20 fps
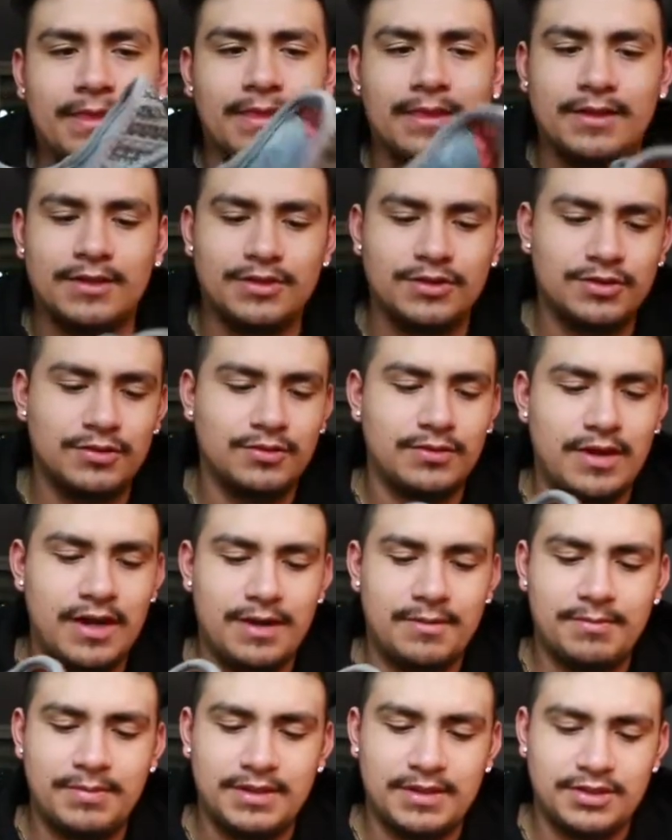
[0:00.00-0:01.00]
The shoe
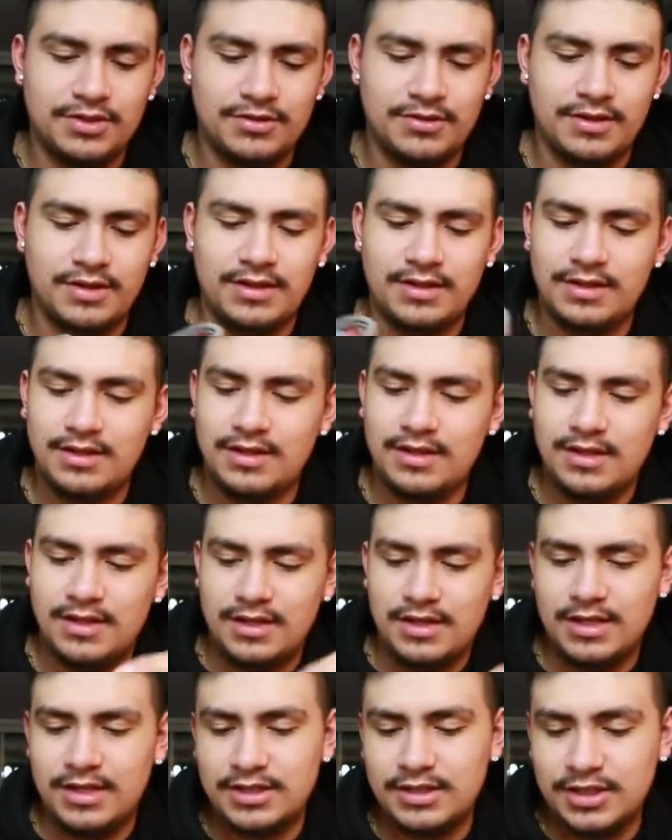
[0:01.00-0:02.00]
HYPEBEAST tree.
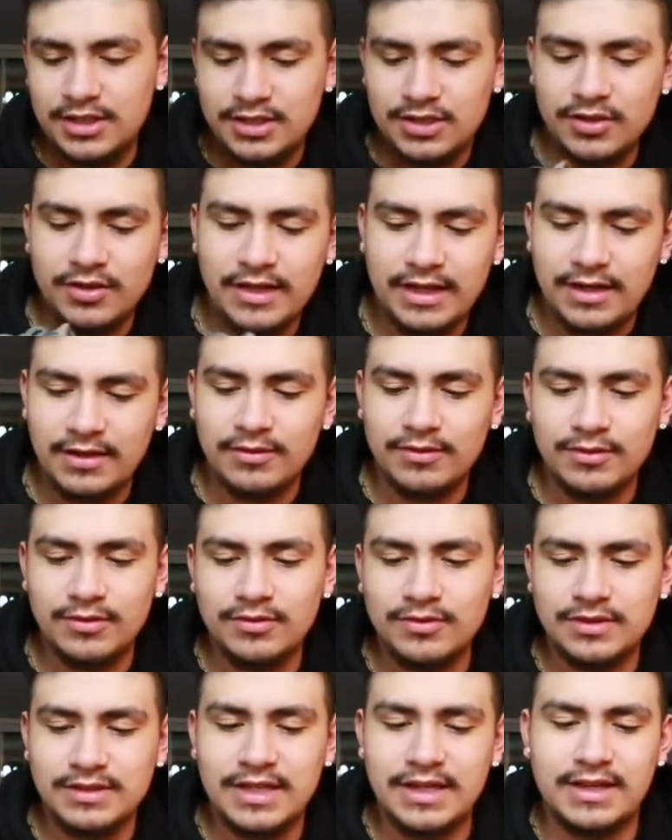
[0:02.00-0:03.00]
It's just so they don't
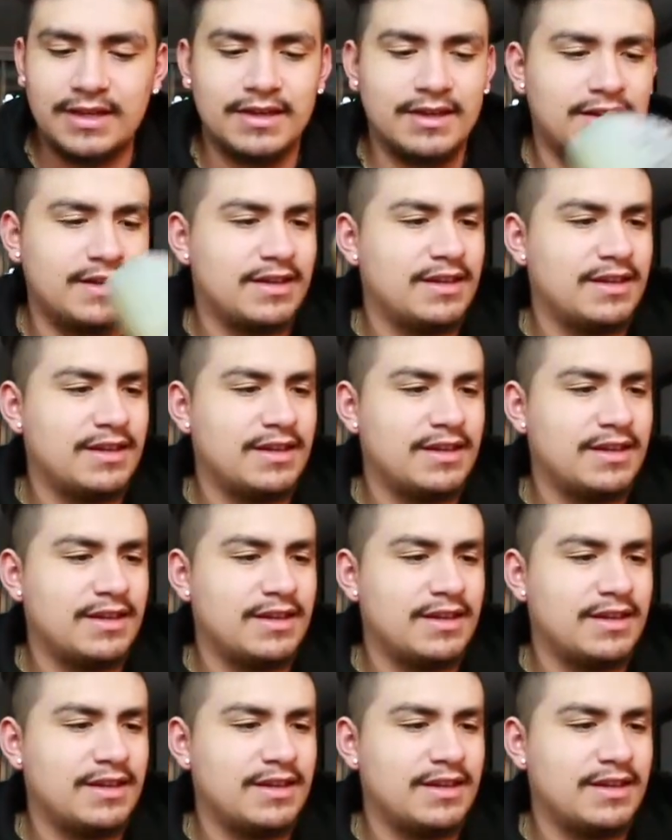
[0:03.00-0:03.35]
lose, like,